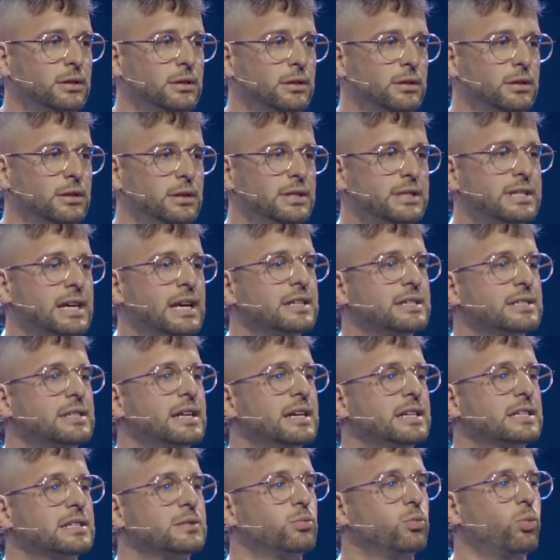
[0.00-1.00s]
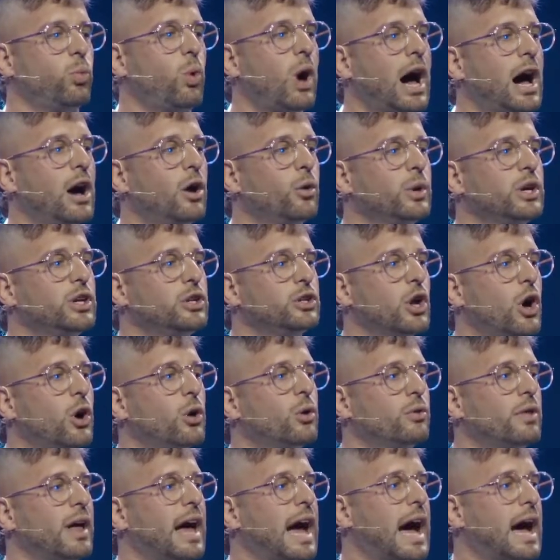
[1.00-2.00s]
He says this, "While we
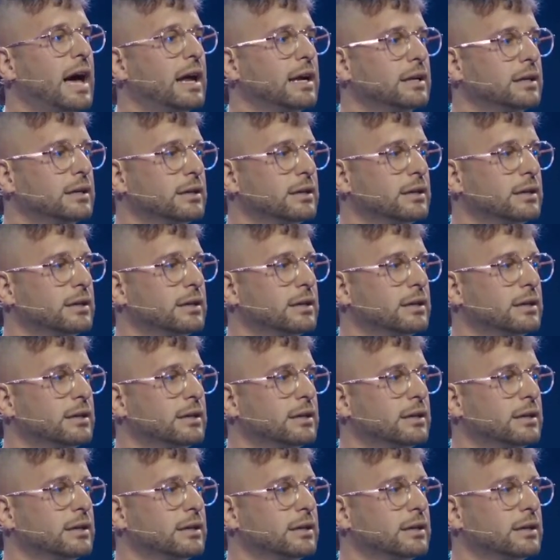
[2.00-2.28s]
know that,